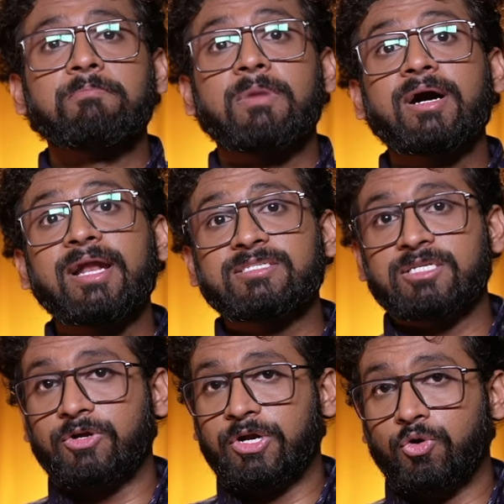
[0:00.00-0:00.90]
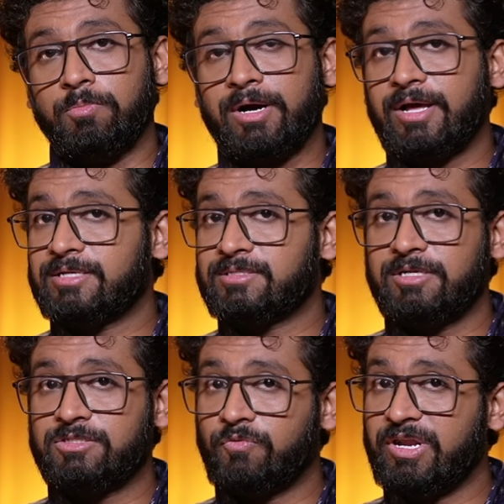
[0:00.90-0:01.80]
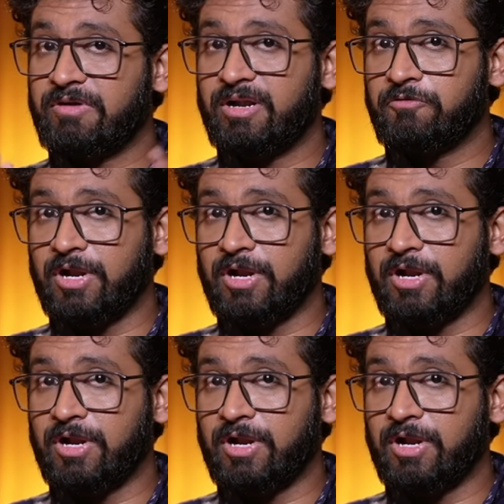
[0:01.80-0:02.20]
makarasana you can do. Makarasana is a very wonderful